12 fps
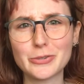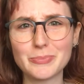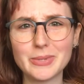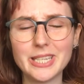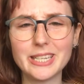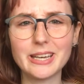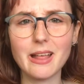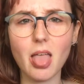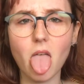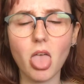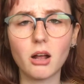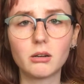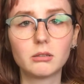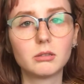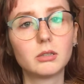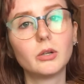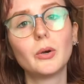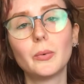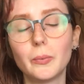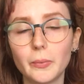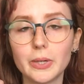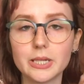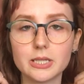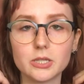media?
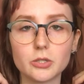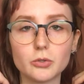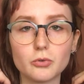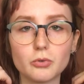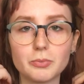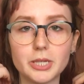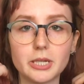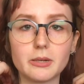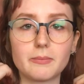What is a social media?